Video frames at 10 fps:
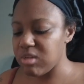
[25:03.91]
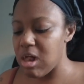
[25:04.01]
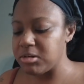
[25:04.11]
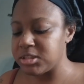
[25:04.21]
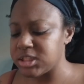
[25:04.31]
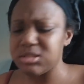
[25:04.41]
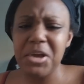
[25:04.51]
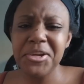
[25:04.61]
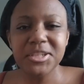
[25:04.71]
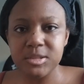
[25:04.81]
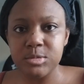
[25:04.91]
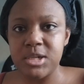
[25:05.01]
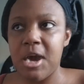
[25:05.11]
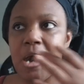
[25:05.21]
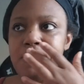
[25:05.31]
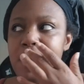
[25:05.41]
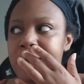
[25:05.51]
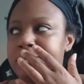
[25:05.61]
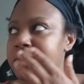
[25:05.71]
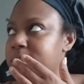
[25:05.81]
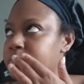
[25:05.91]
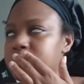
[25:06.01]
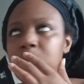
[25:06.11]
editing. And I just wanted an iPad, but